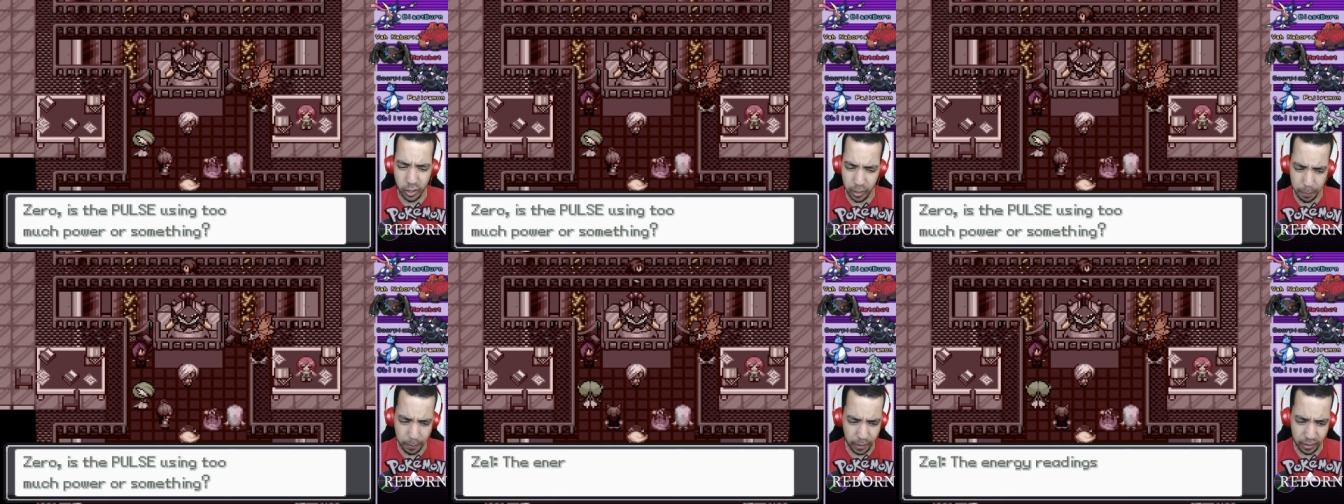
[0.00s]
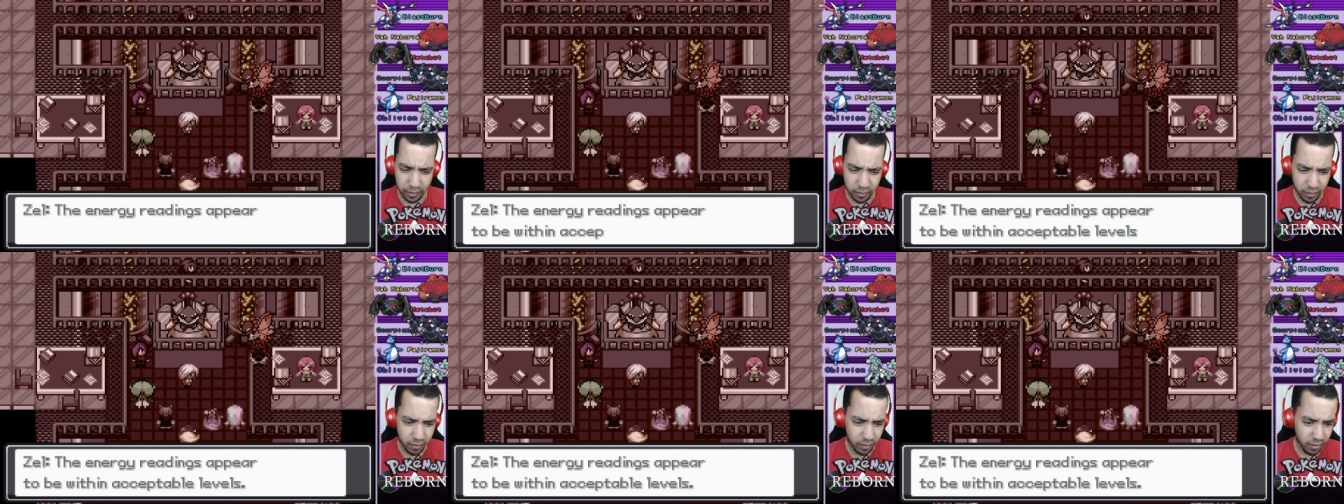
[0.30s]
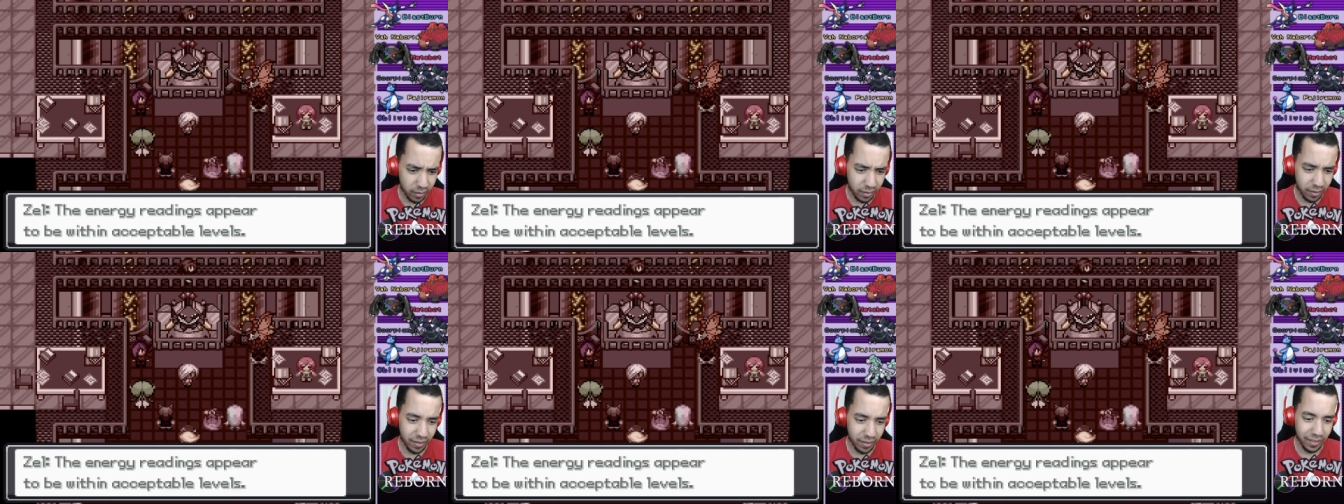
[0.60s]
something?
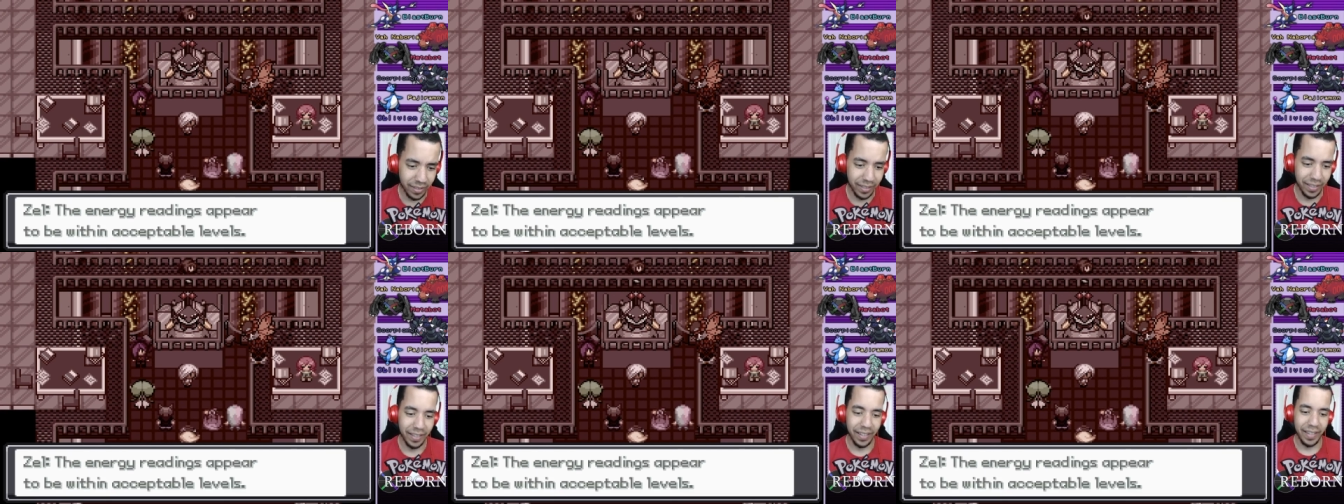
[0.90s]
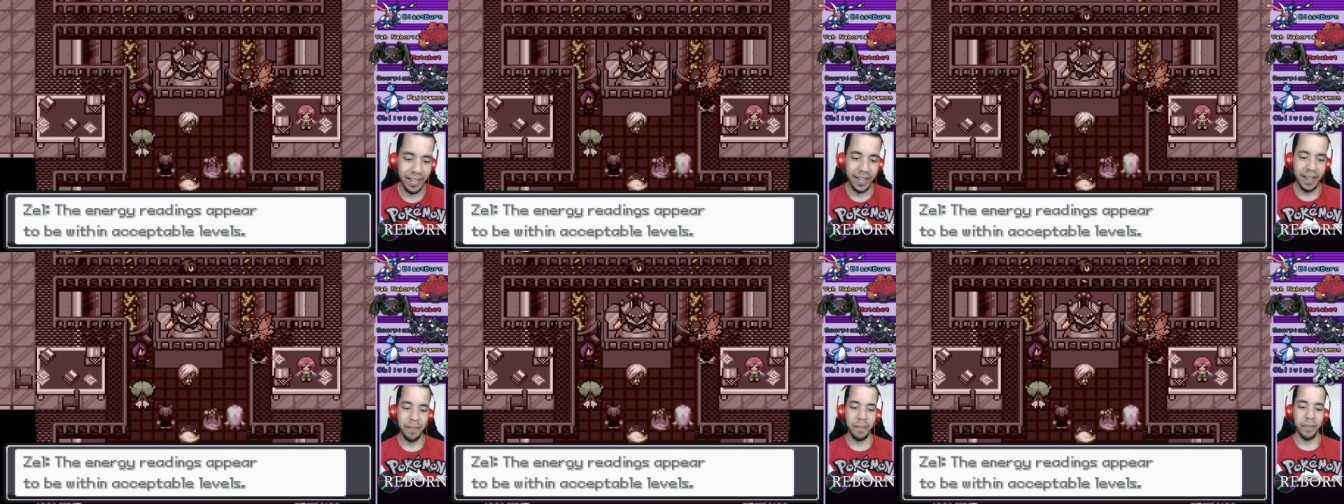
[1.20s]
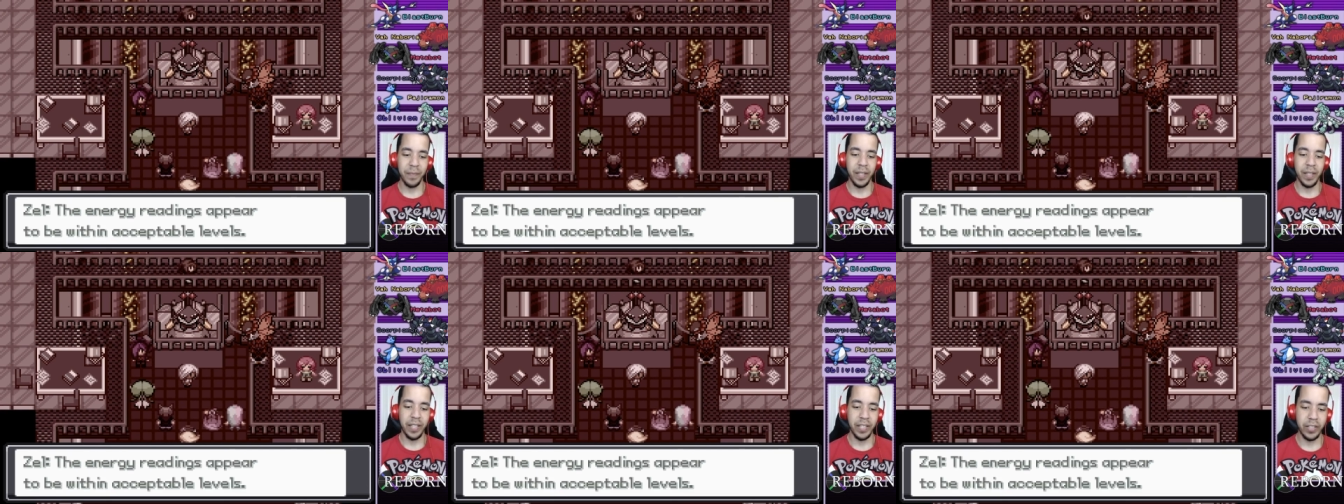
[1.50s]

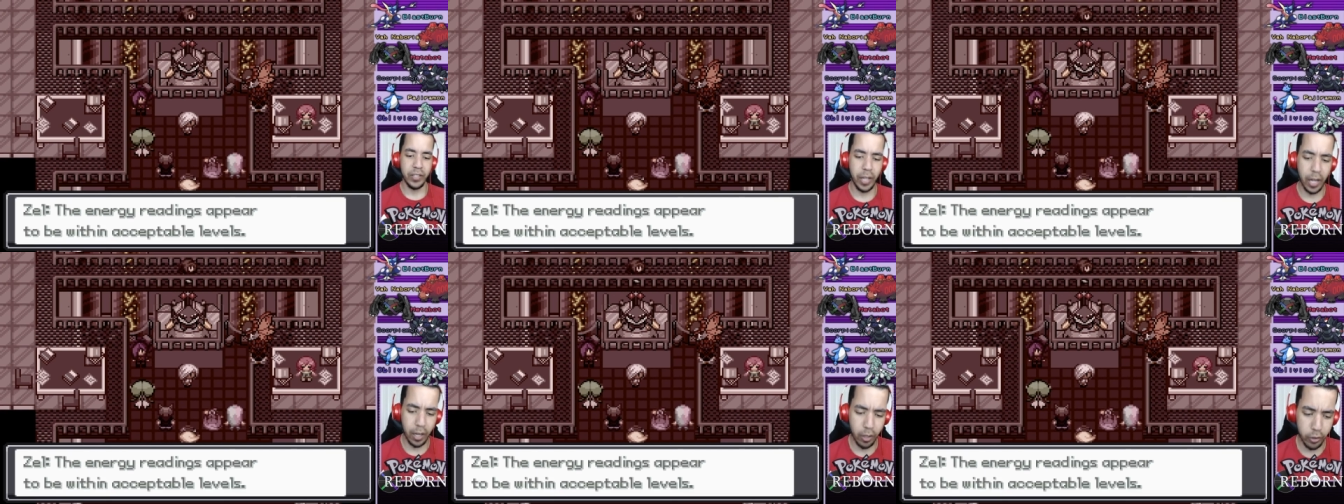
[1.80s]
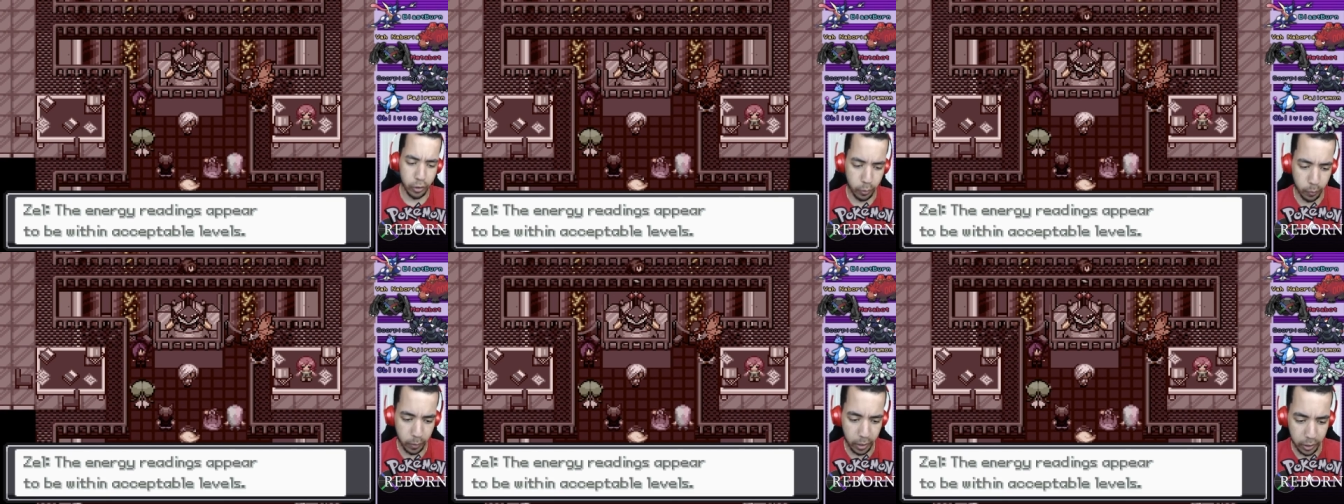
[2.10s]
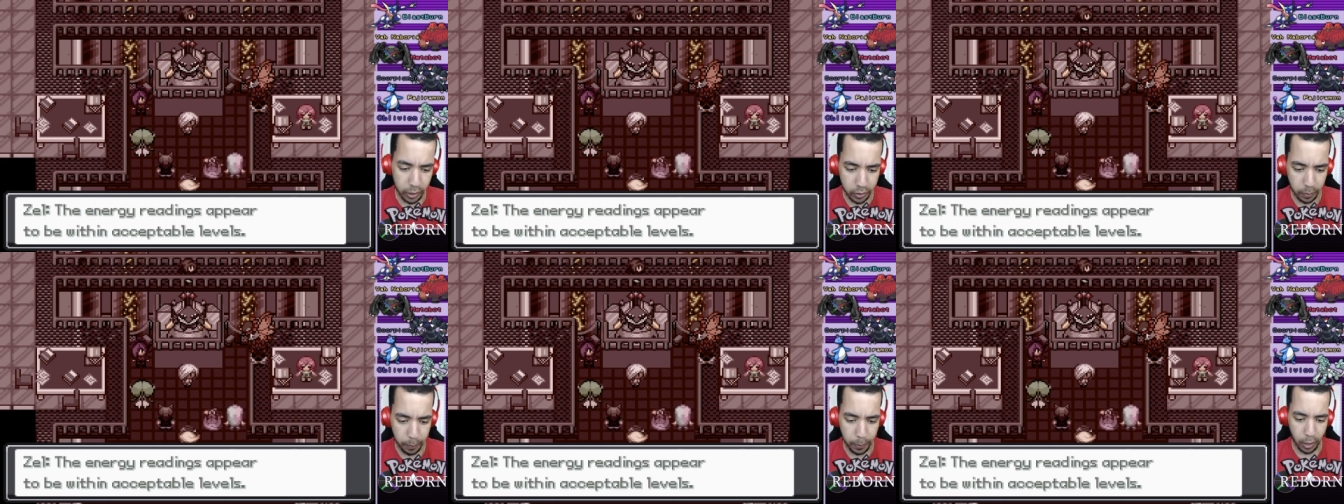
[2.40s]
The energy
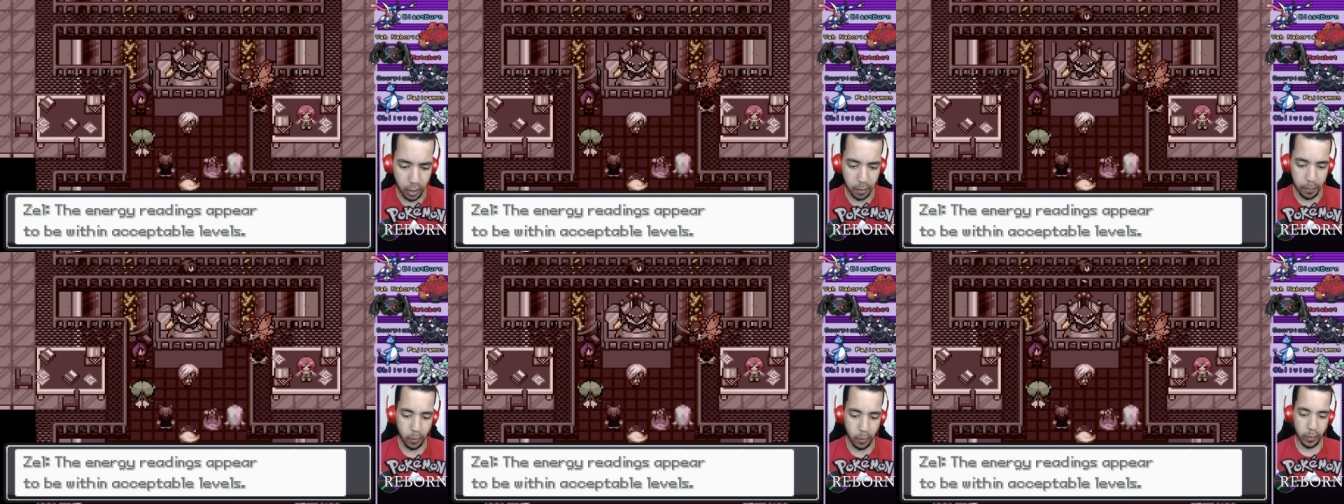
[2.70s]
readings appear to be